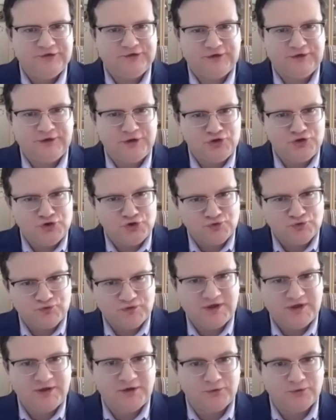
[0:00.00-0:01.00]
say you're
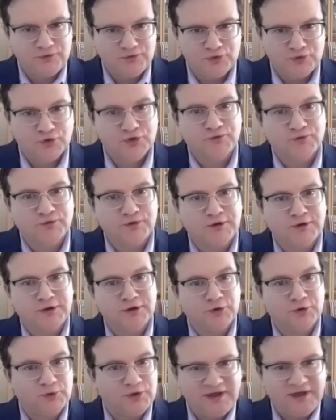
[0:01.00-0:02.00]
right or you're
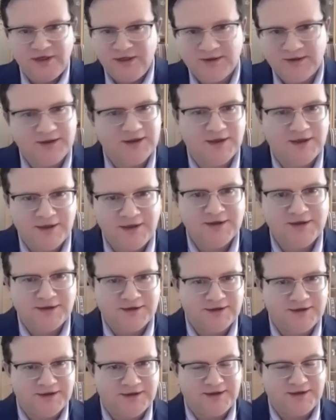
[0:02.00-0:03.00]
wrong or anything
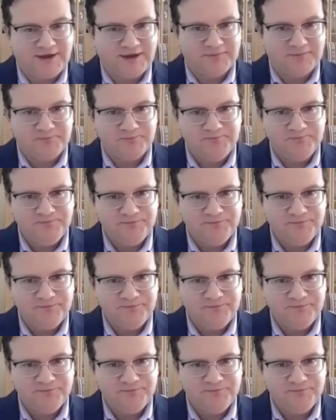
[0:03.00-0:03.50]
anything like that